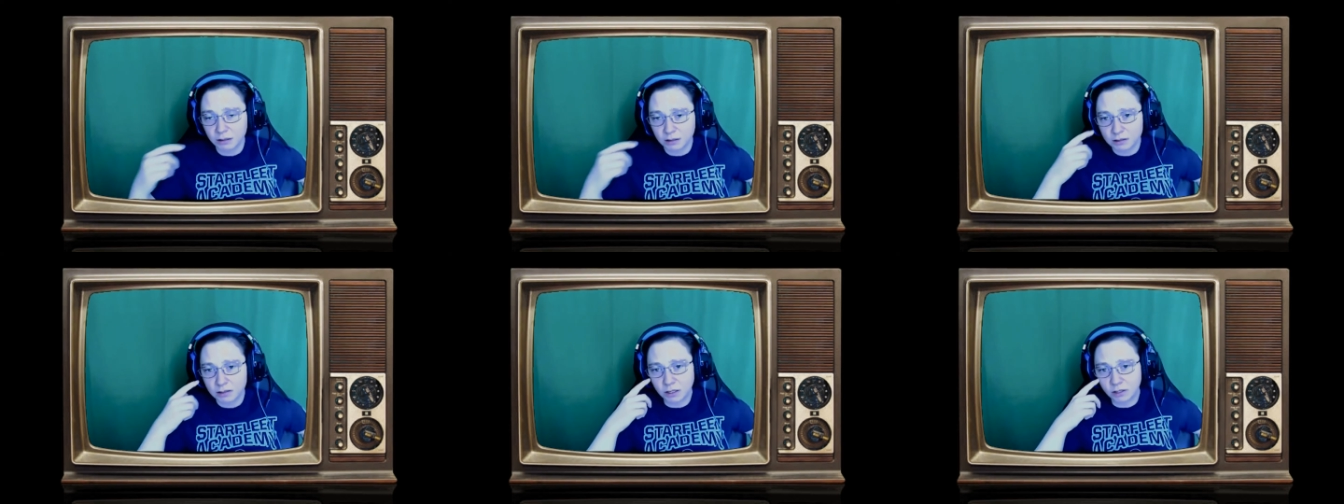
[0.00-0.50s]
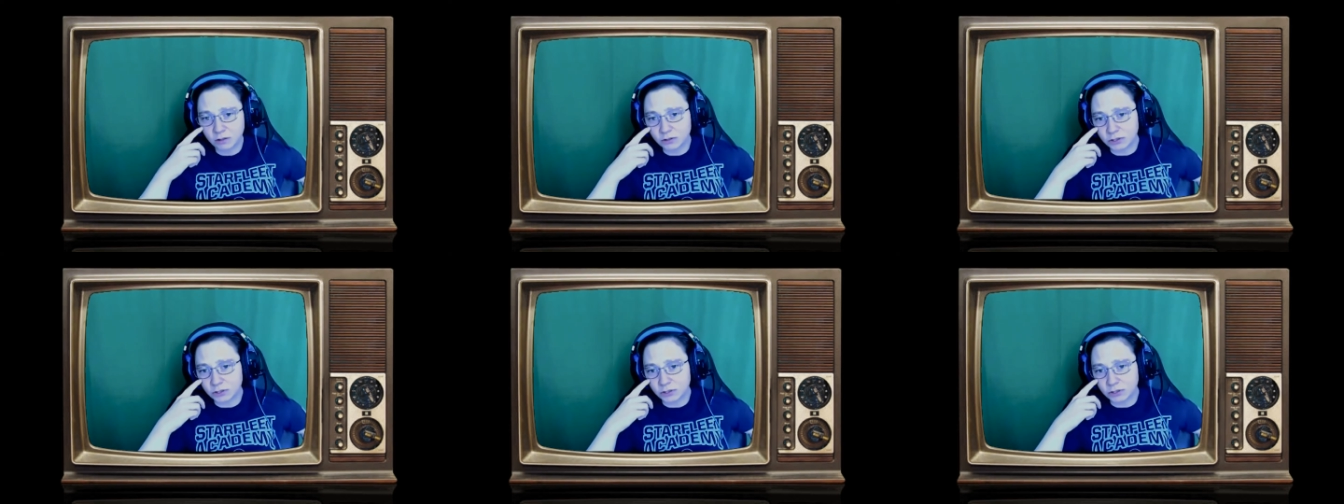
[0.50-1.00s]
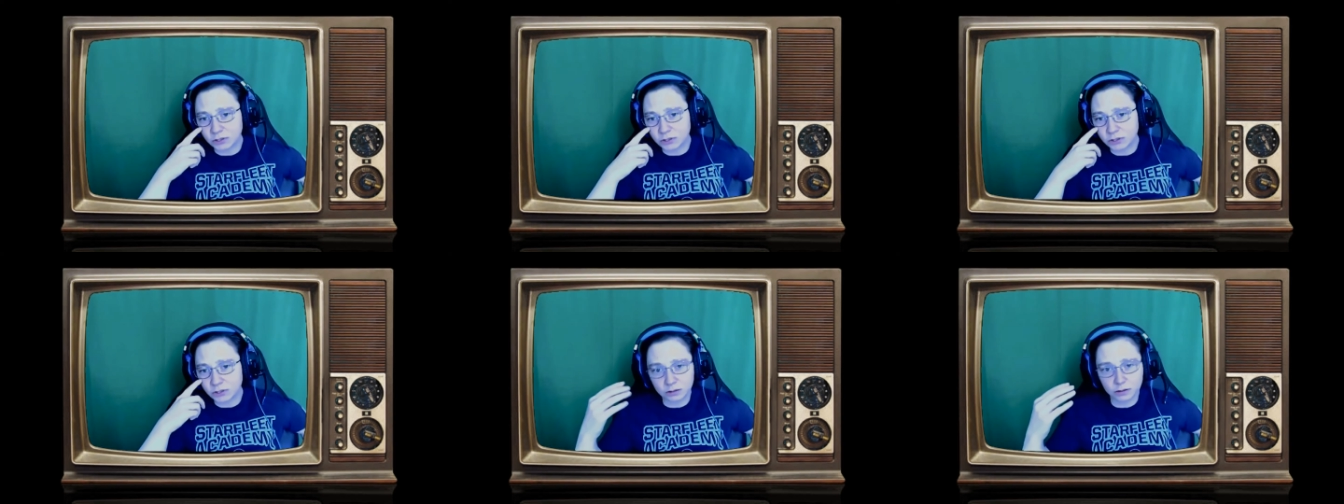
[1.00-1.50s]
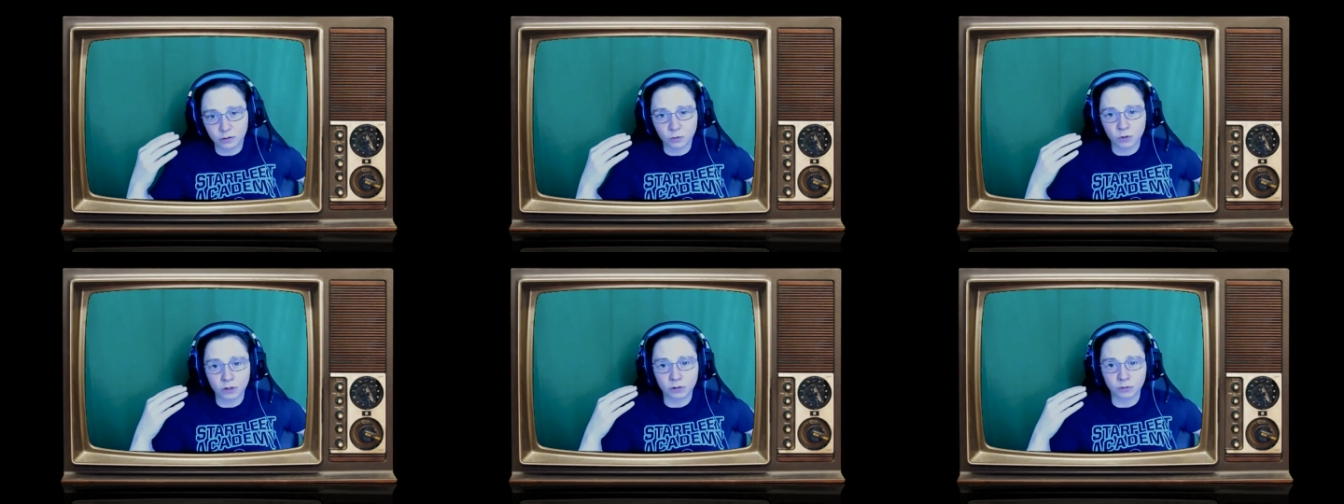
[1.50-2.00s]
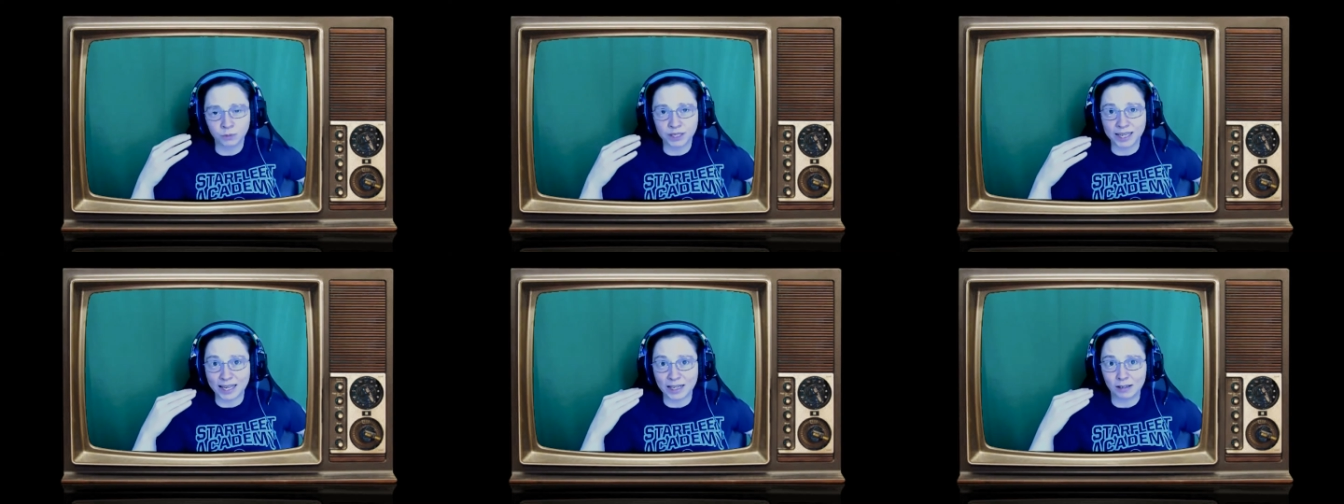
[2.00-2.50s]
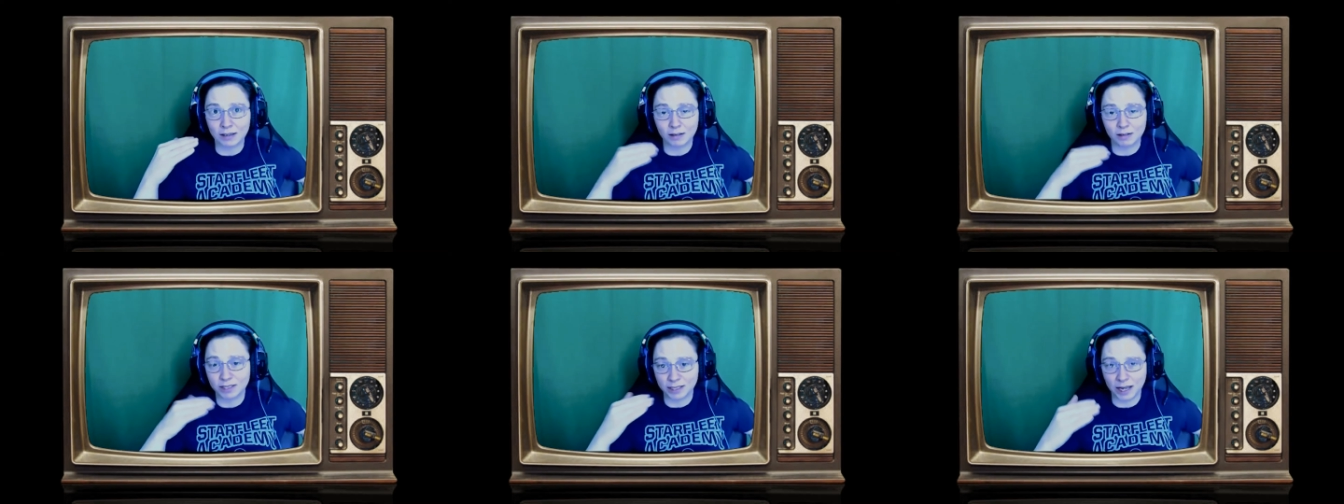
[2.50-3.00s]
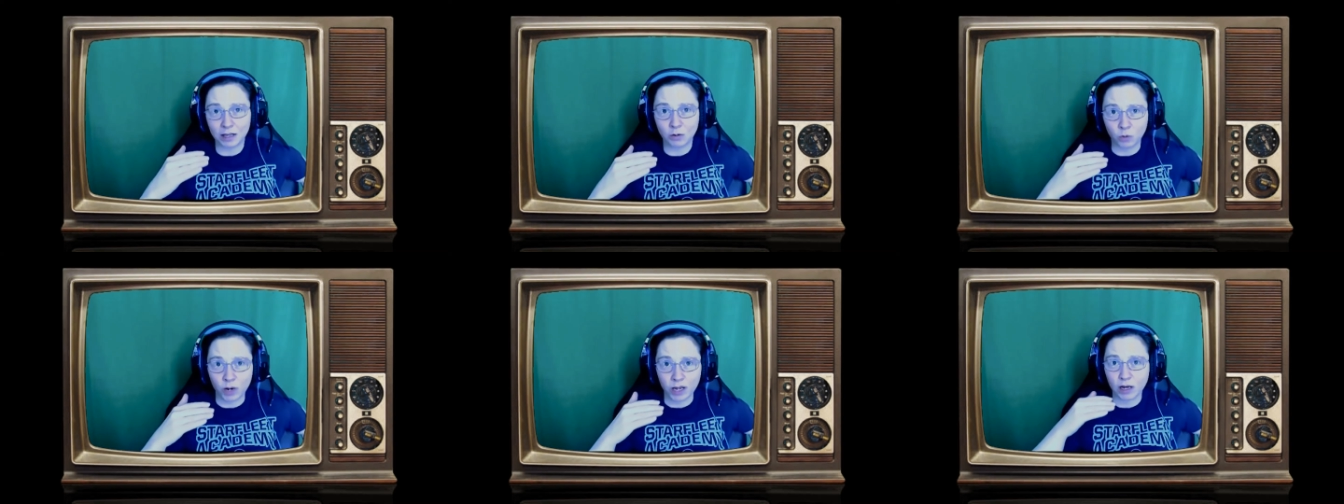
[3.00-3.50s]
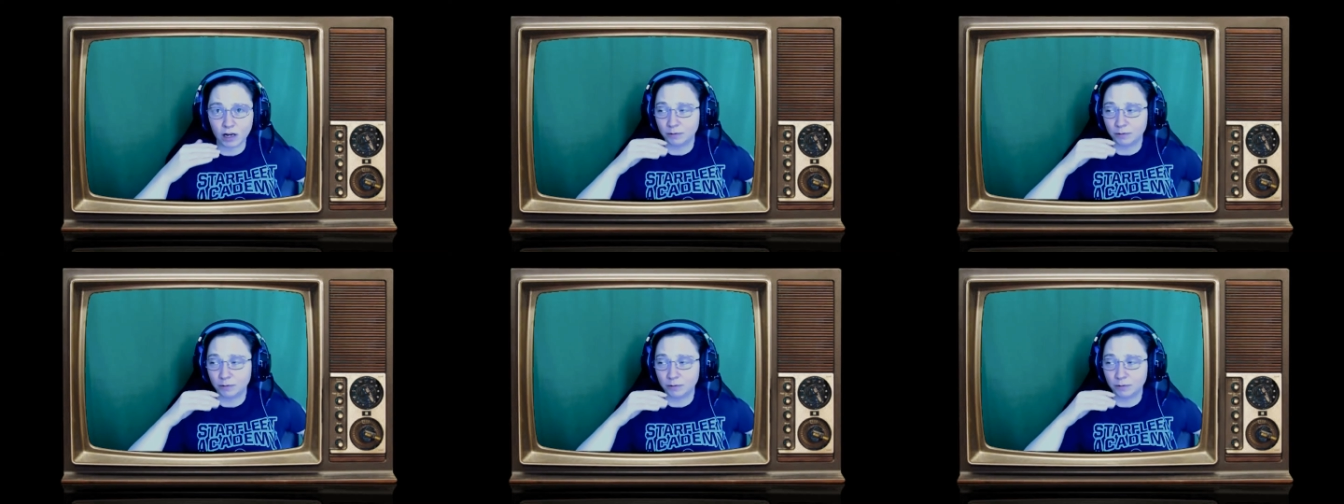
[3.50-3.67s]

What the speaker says: So she will be getting together with